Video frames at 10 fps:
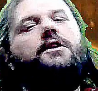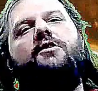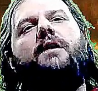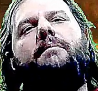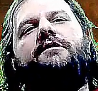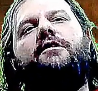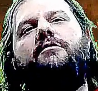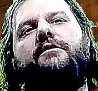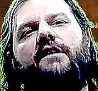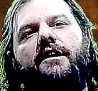New
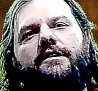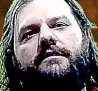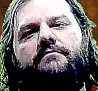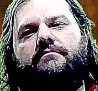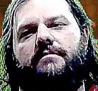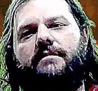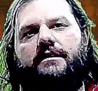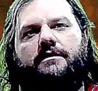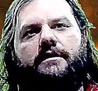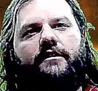episode was on
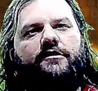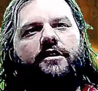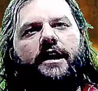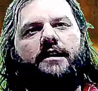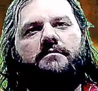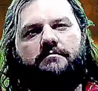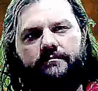yesterday.